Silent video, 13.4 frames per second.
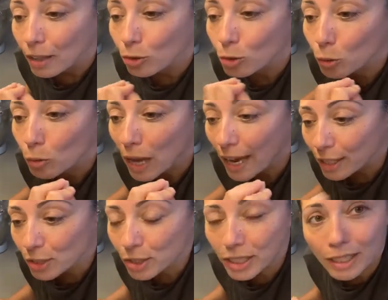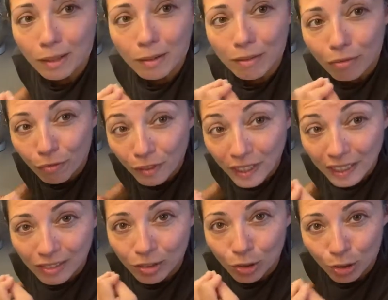to actually
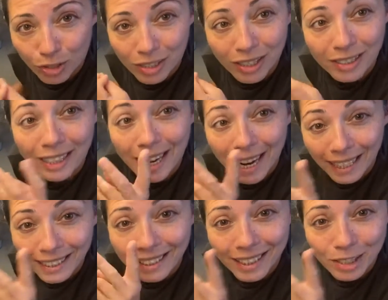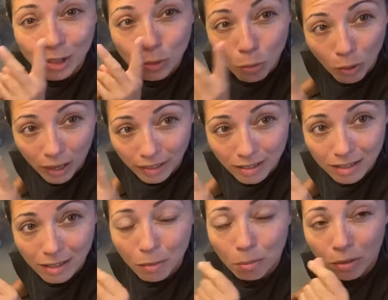feed your starter at least
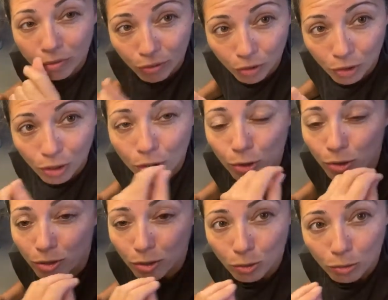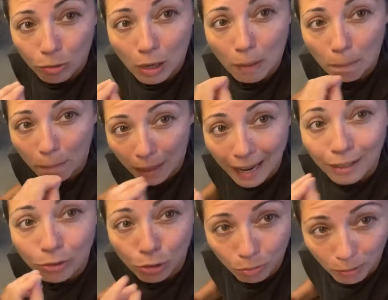twice before you
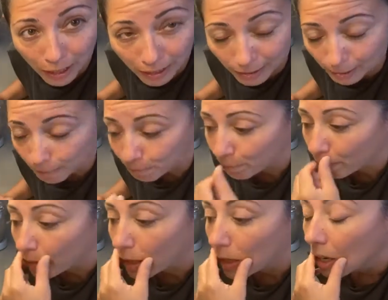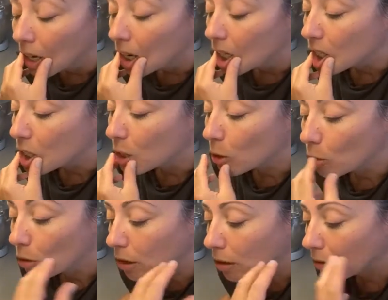plan to bake.
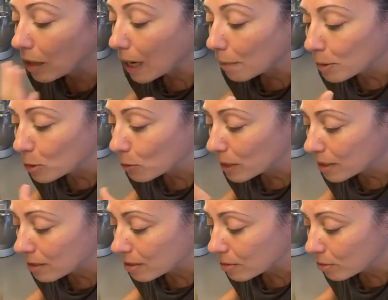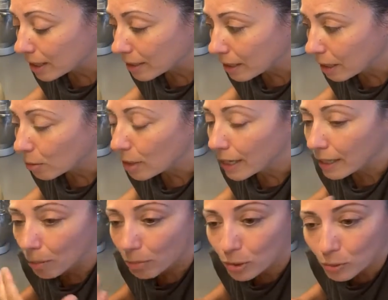So I'll be doing this right now, and
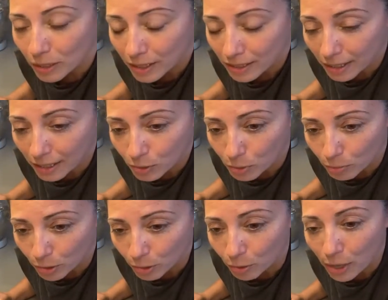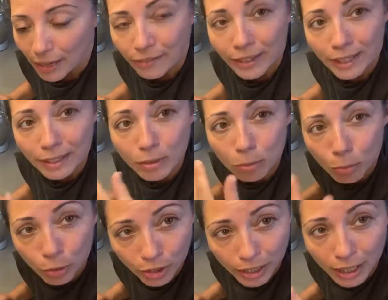I'll be doing it again tomorrow, and then in the
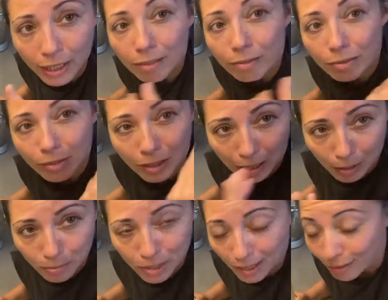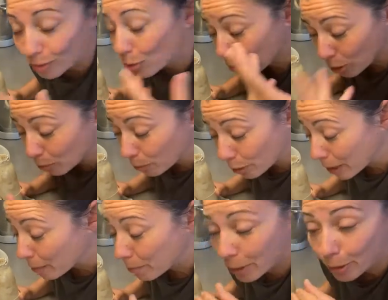morning I'm saying tomorrow
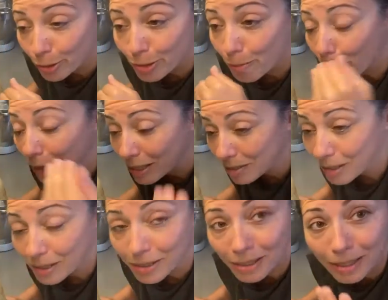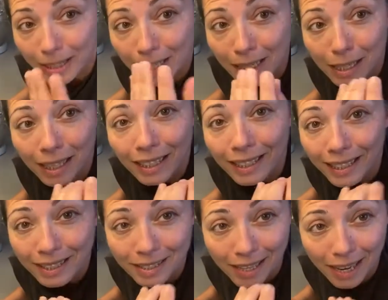morning because my starter needs at
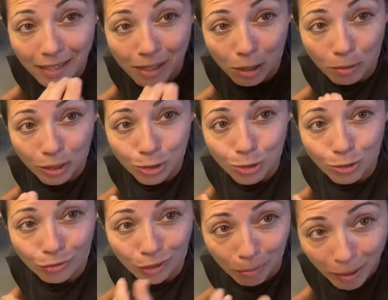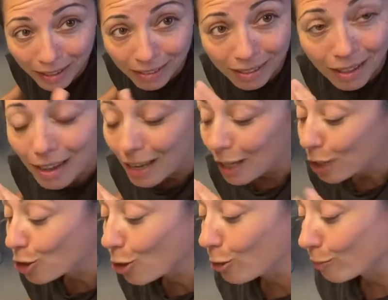least 8 hours to ferment.
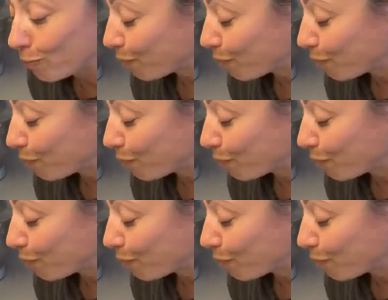So